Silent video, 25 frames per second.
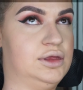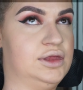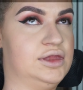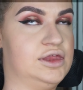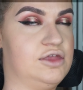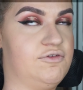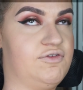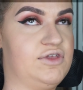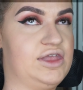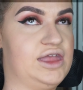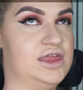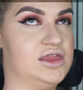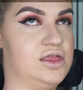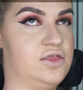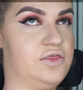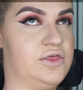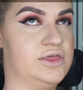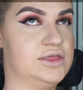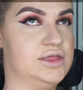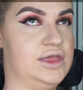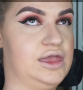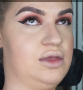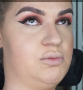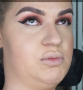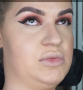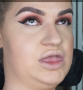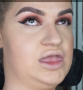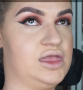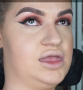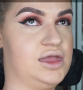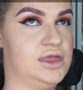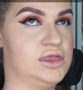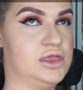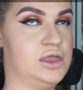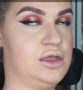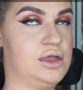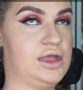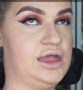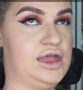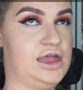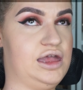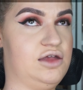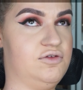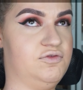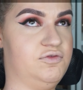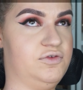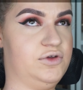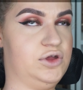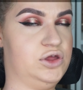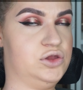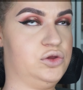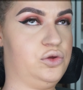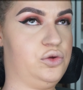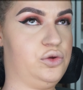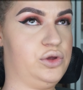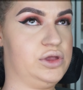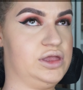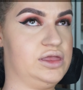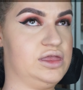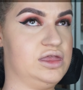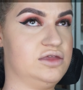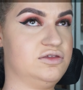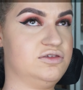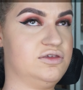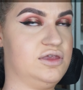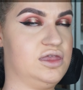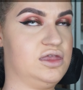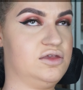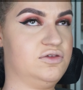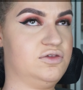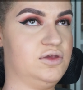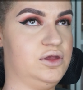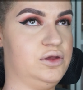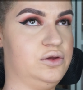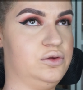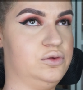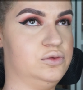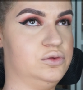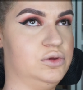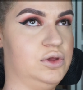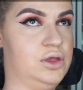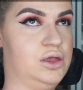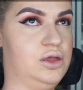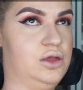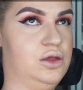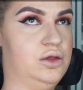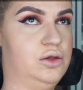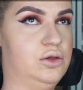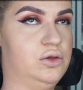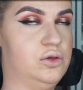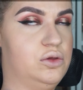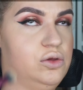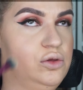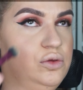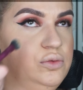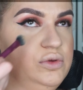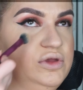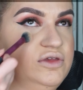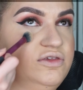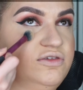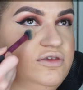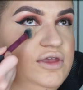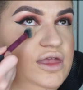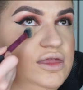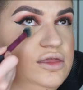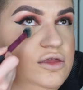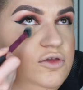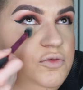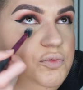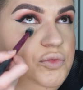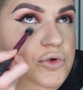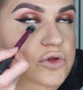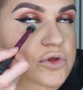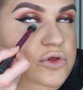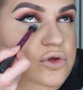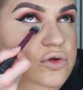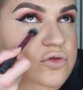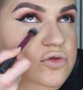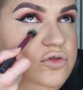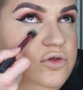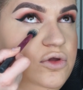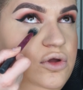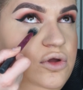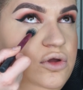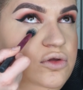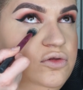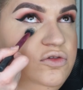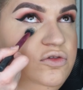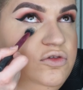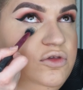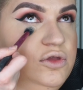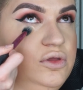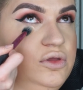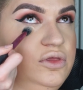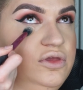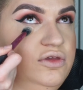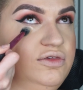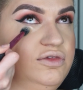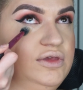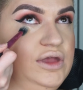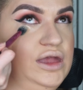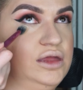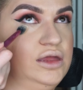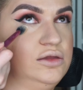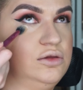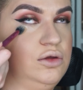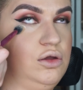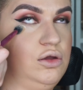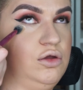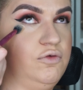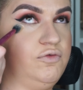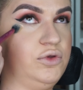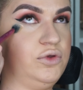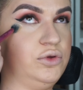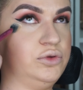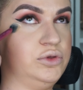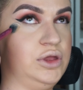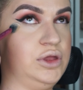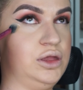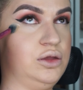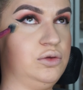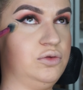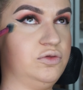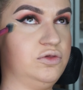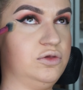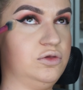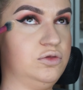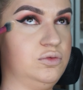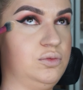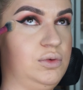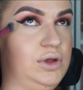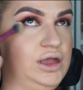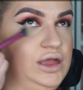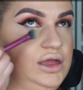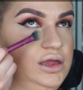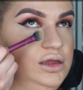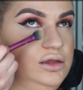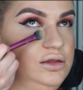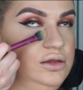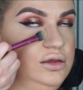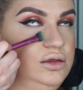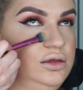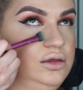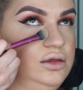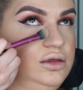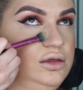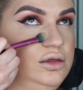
If you're anything like me and you have an oily T-zone, always take this product onto the side of your nose as well.